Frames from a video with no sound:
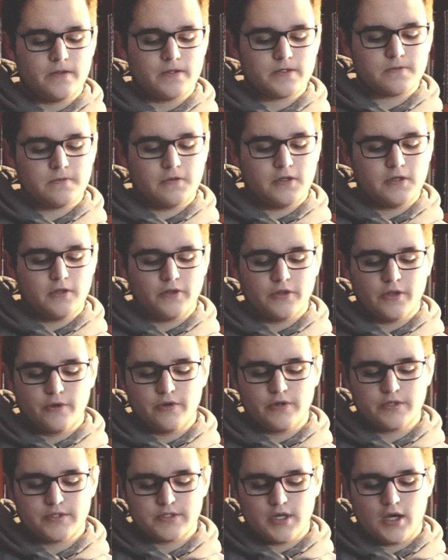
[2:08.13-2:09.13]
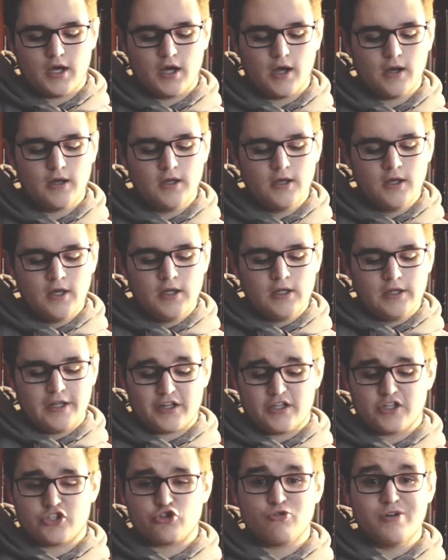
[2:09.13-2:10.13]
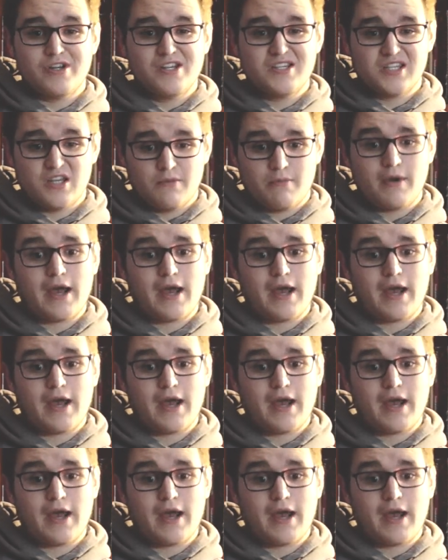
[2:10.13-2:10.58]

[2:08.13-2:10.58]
this one. You'll notice like the trees in the